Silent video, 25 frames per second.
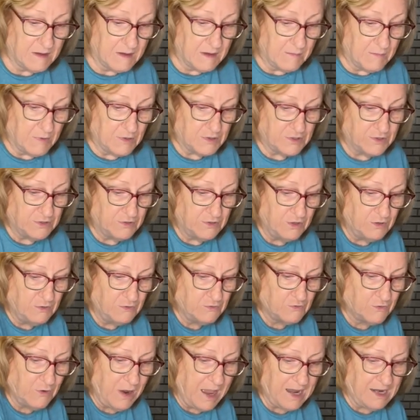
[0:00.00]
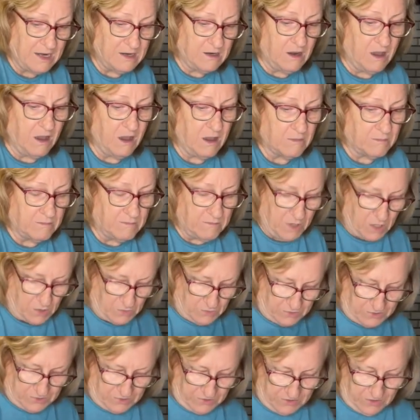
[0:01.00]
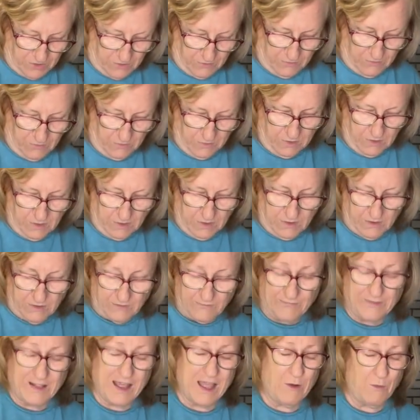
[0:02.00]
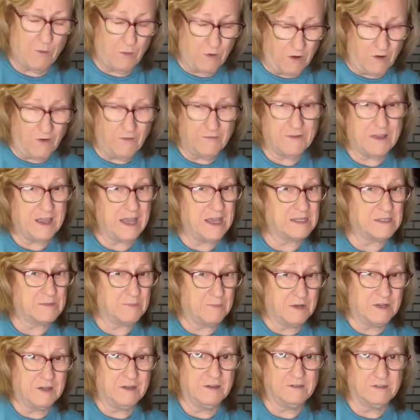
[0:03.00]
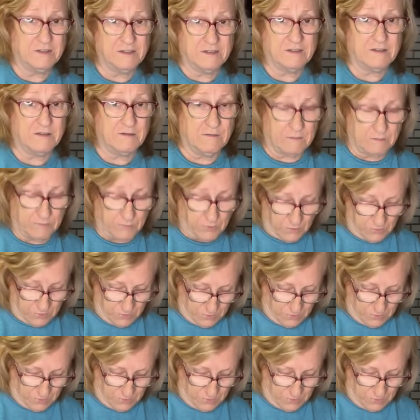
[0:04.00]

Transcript: But you do try to knock most of your flour off, guys, because it's going to burn